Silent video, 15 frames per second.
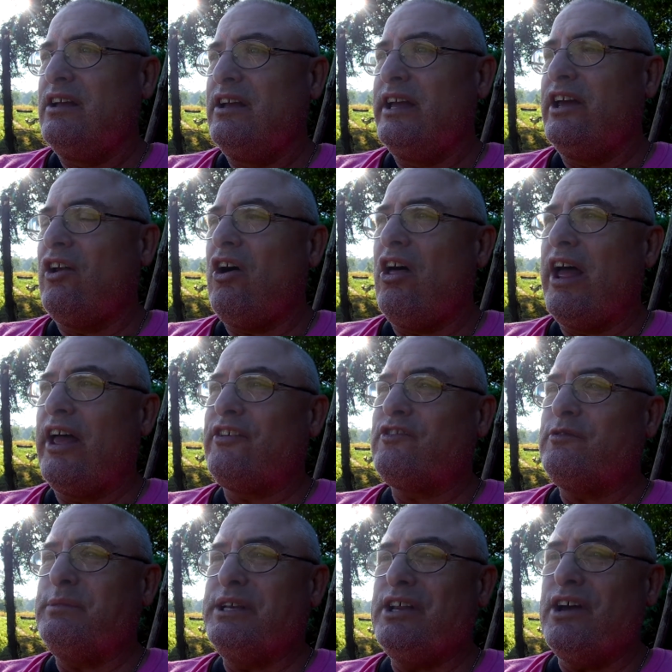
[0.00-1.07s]
It all has
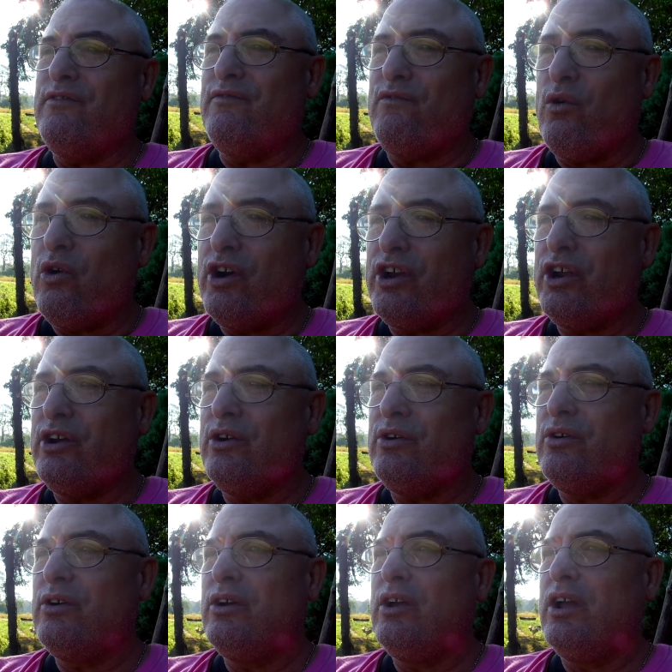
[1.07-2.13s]
to be done for you,
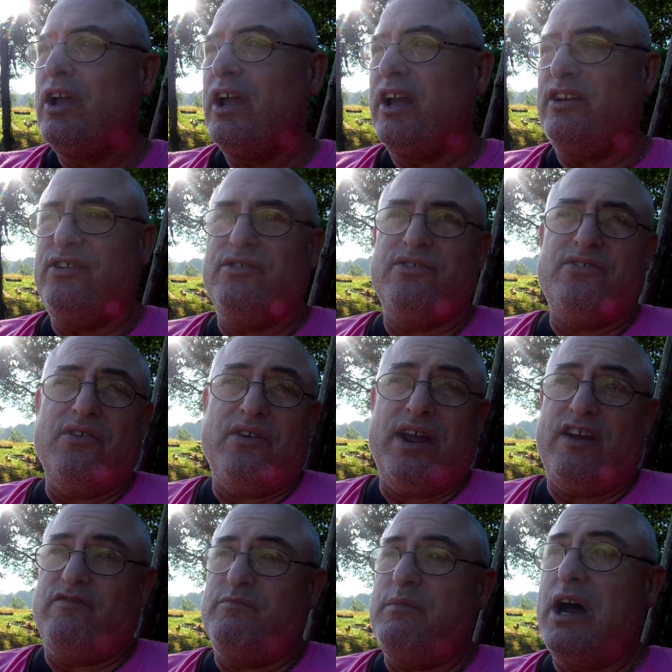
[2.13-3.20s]
and you don't
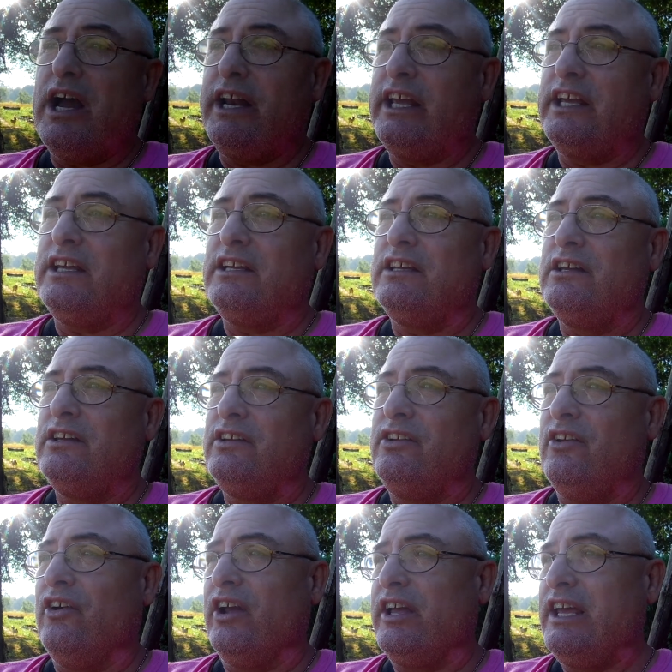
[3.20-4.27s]
have money,
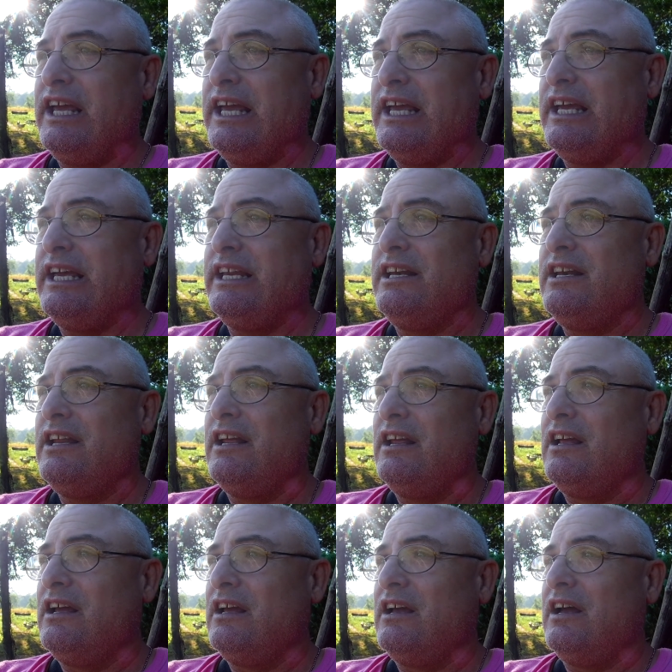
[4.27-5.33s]
you're a kid,
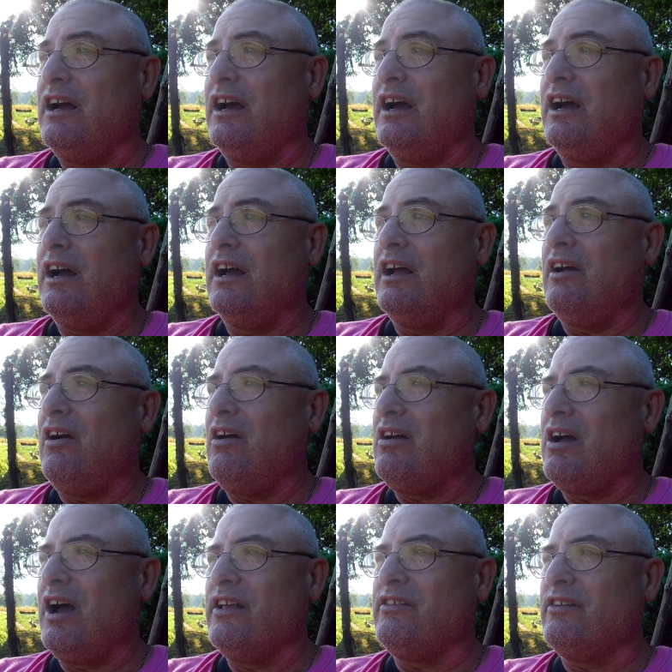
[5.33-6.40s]
all
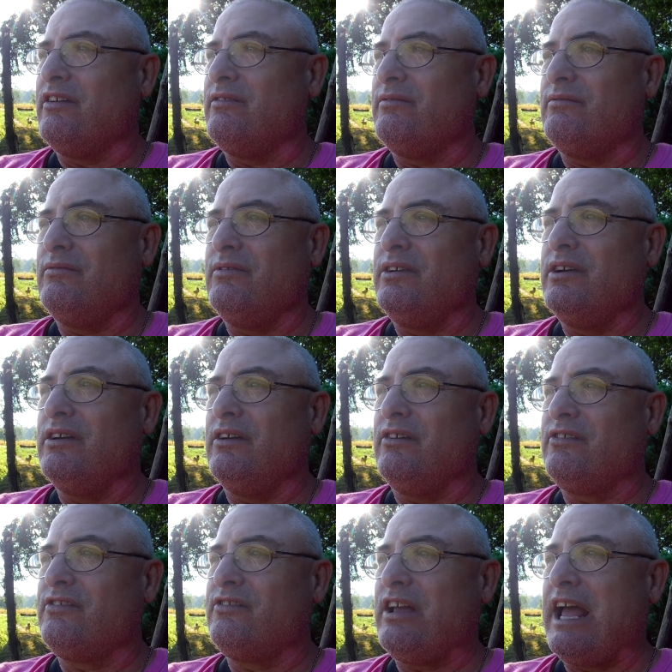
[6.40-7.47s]
kinds of real
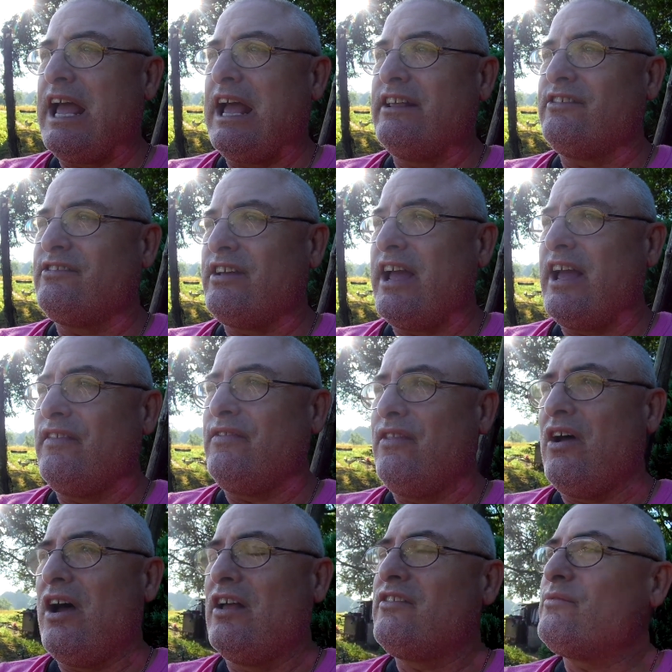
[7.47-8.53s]
sad, sad
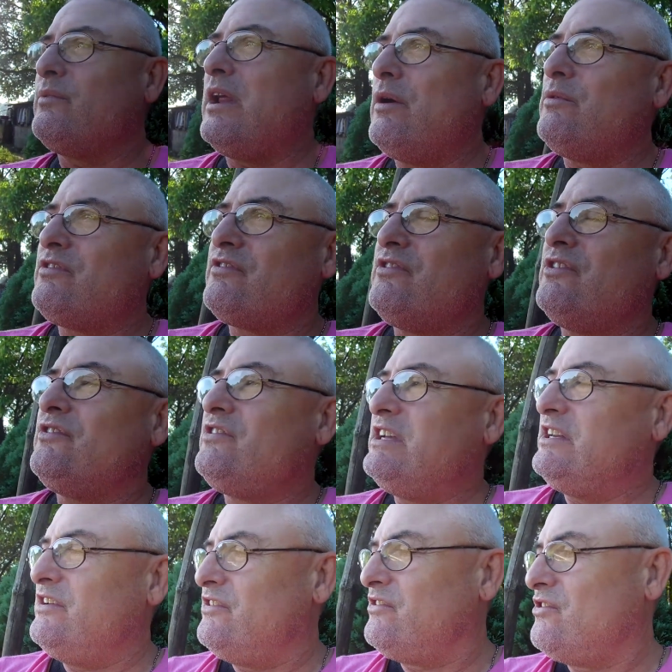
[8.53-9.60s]
thoughts. When I was
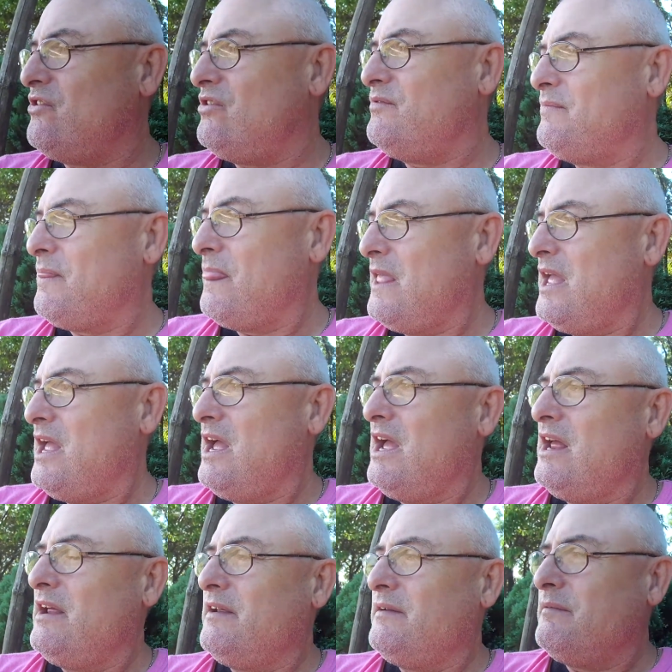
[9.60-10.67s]
13 years old,
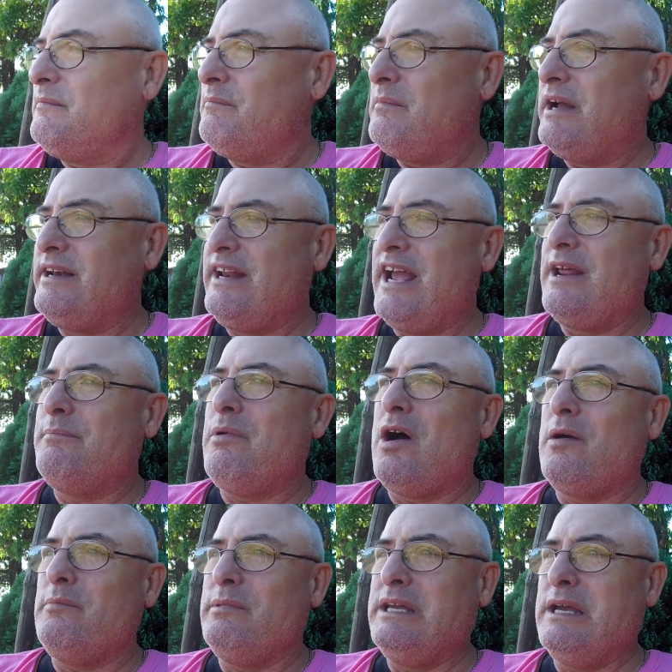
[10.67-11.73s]
my dad
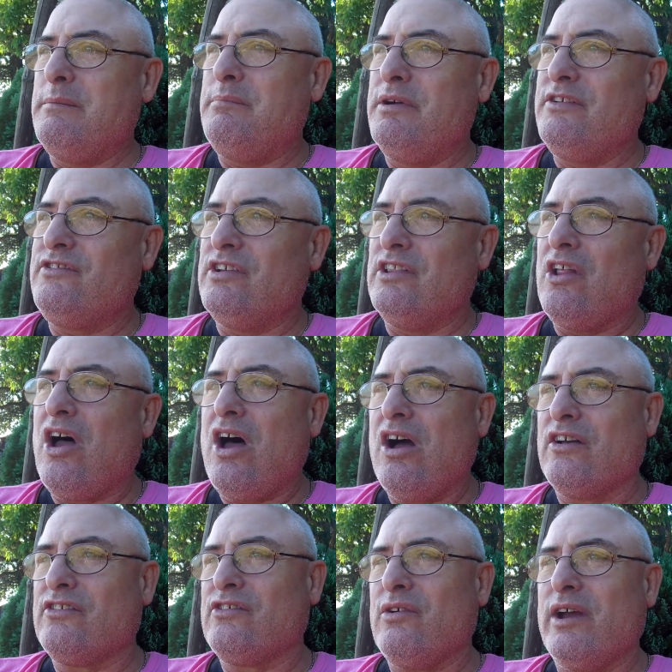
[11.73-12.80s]
bought me a bunch of
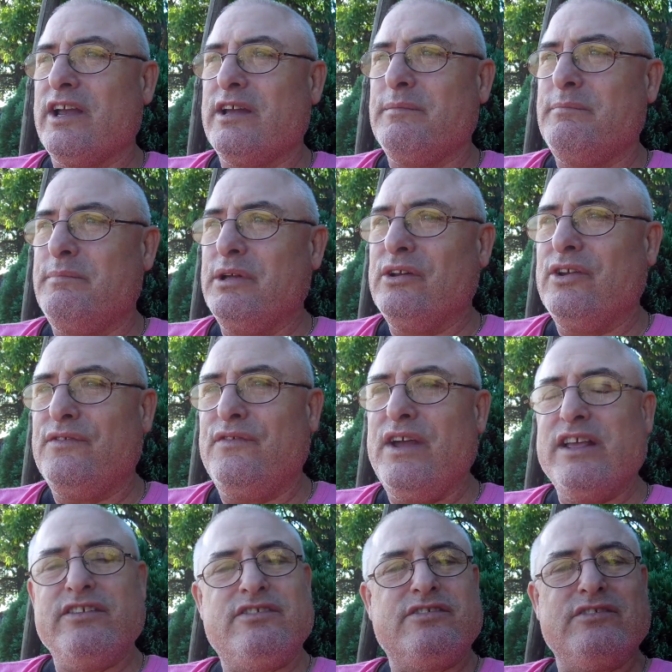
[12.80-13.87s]
logs so I could build a
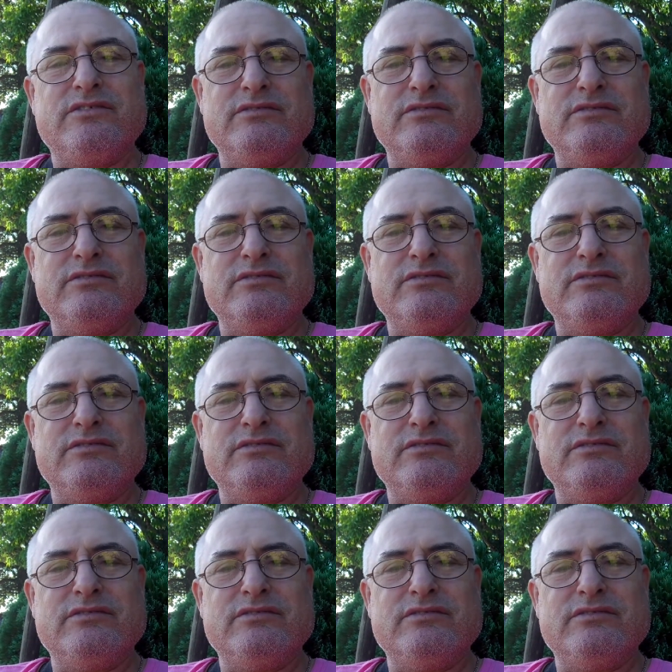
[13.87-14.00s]
fence.